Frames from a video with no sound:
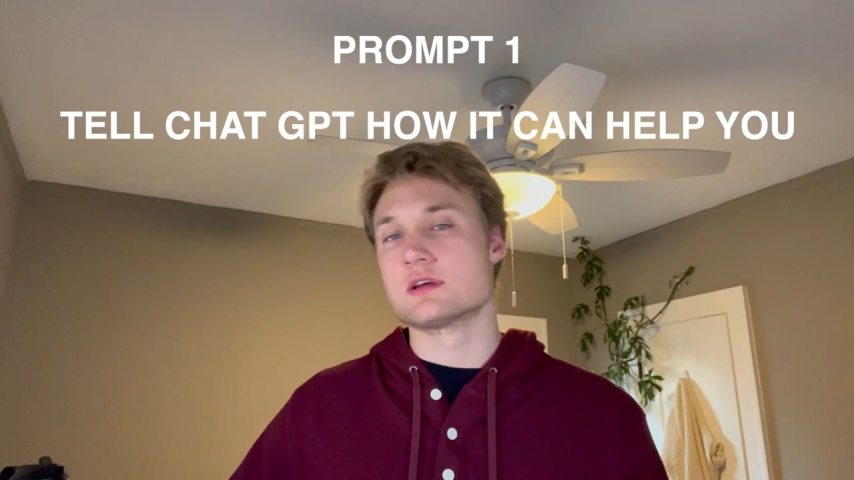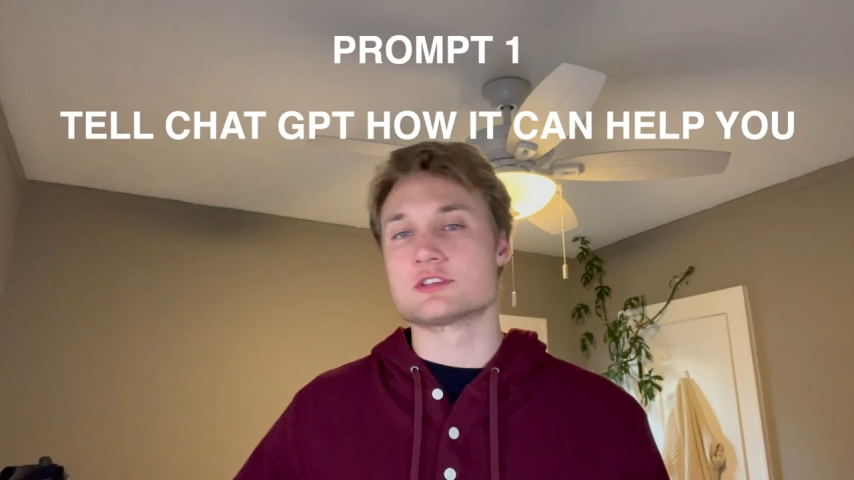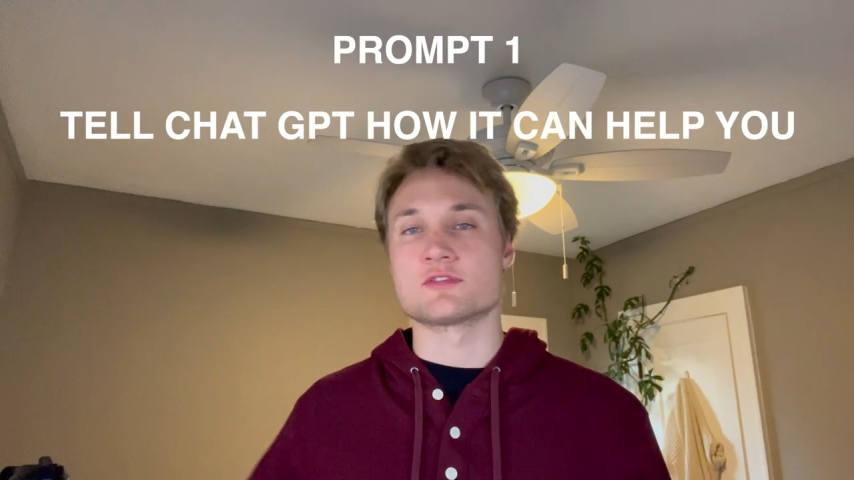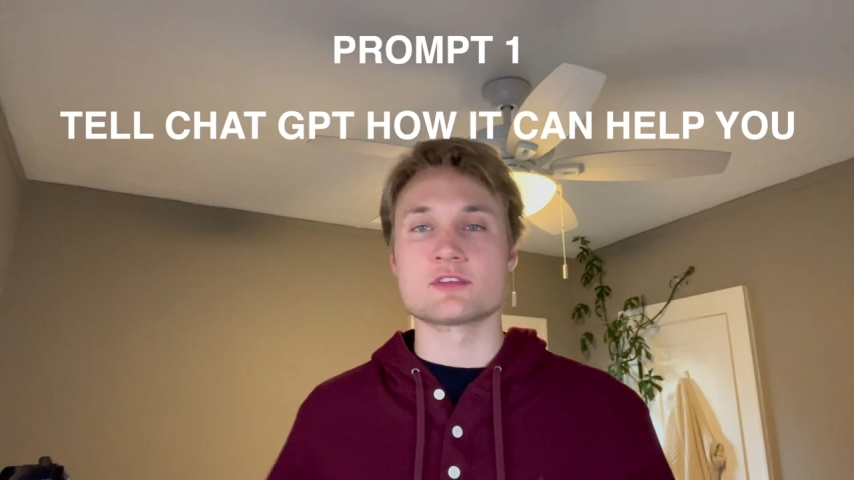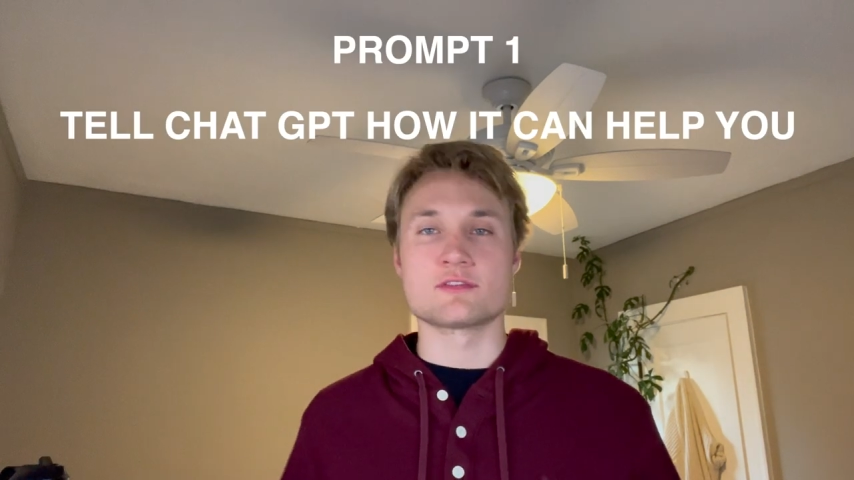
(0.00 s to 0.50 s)

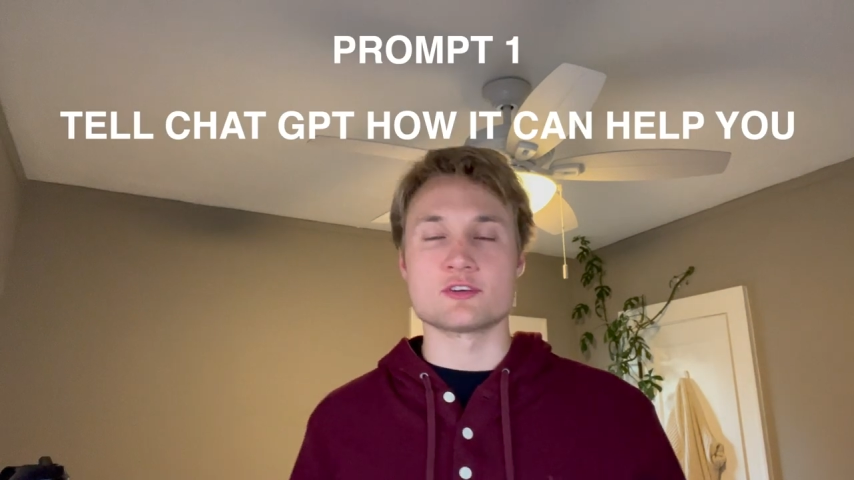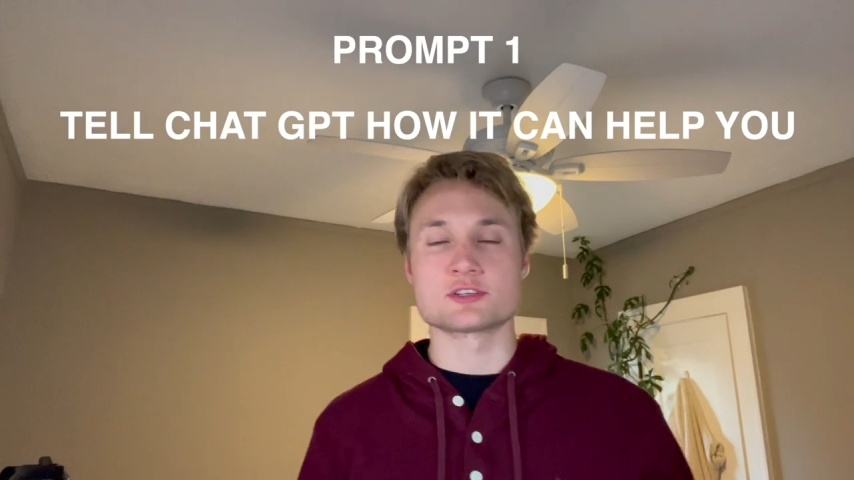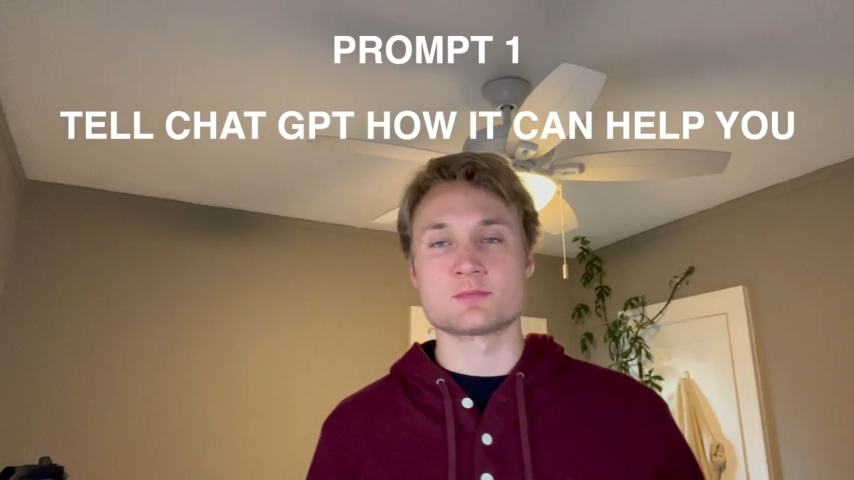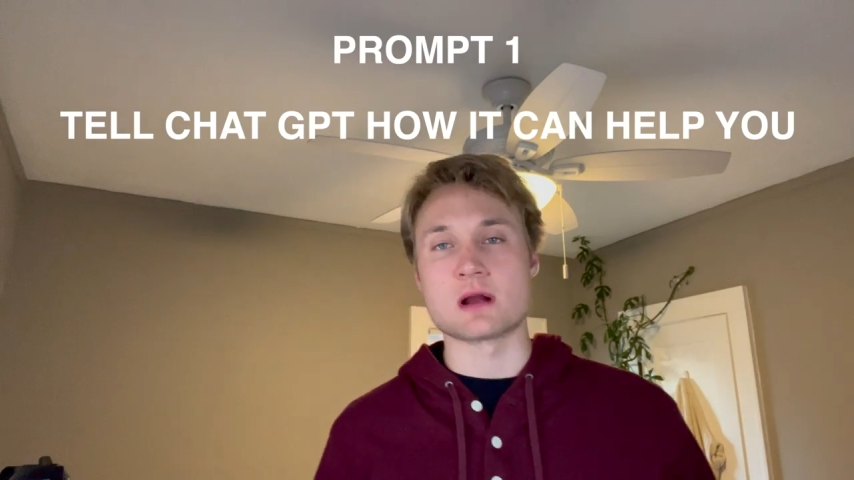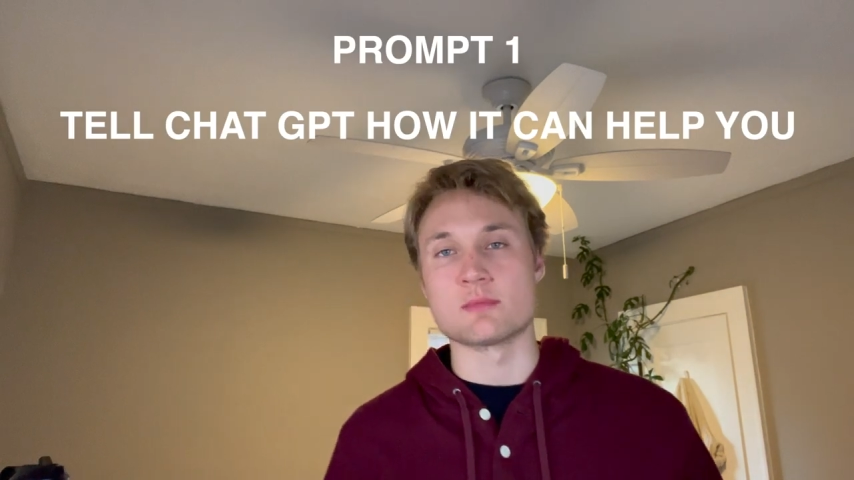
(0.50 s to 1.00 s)
So for the
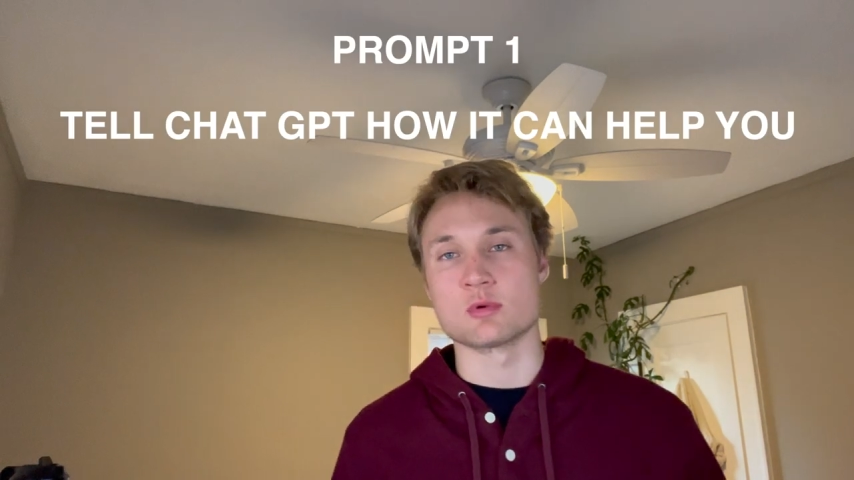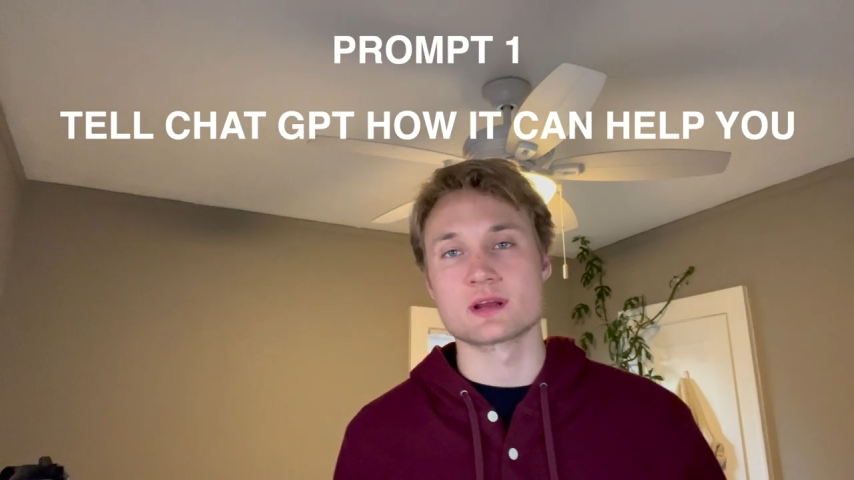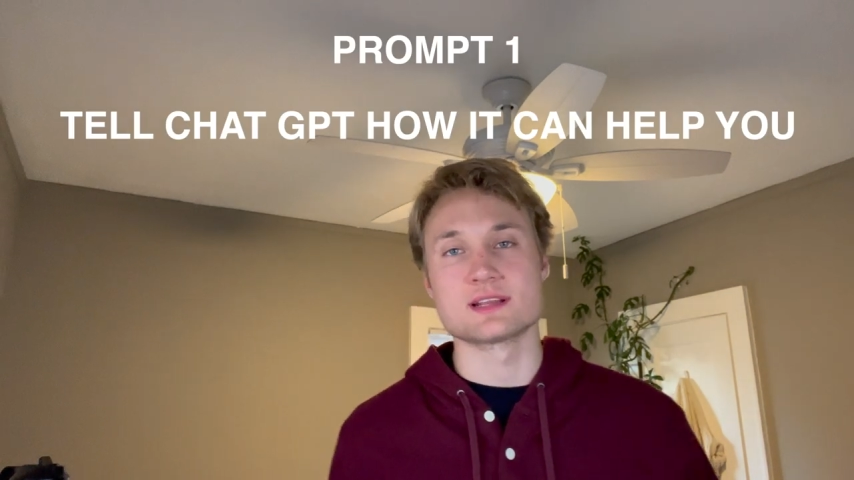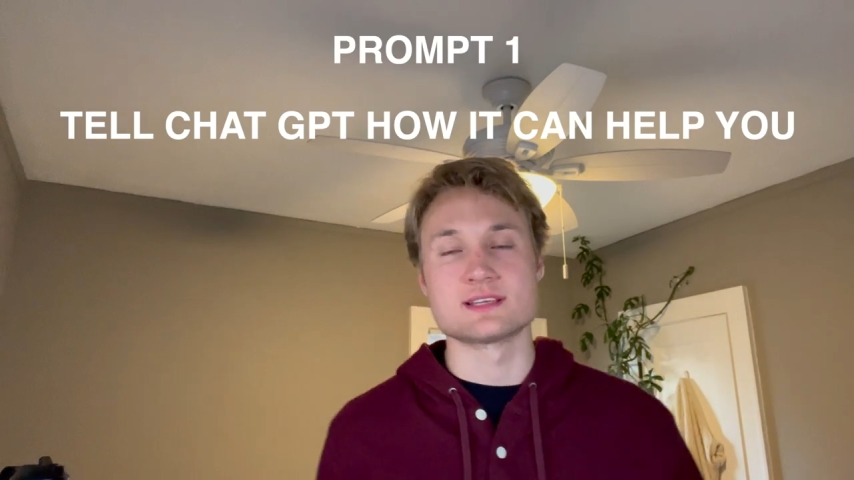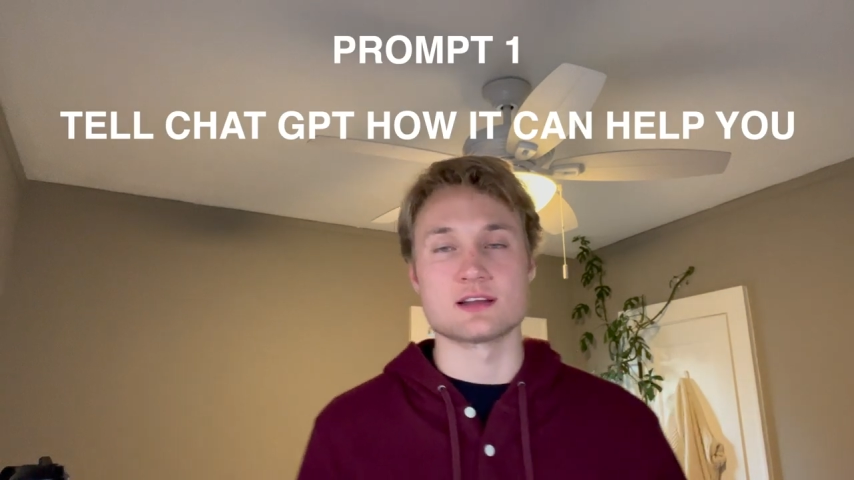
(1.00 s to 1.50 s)
first prompt, we're
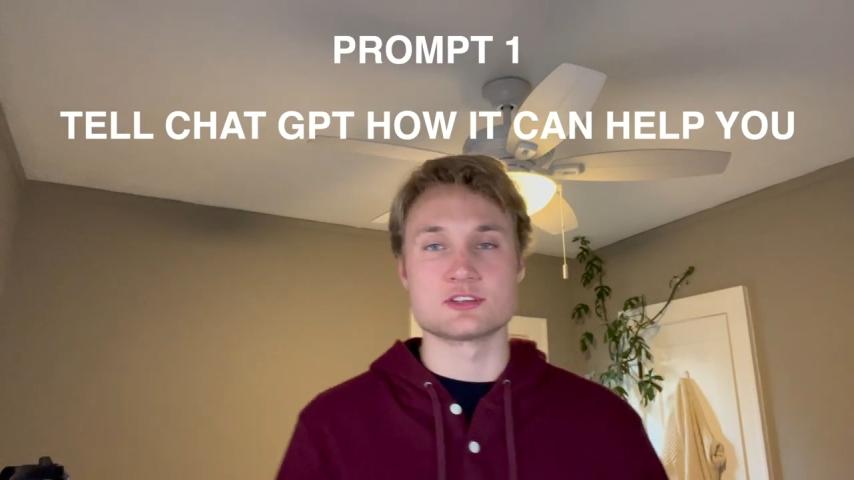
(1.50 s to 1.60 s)
going to tell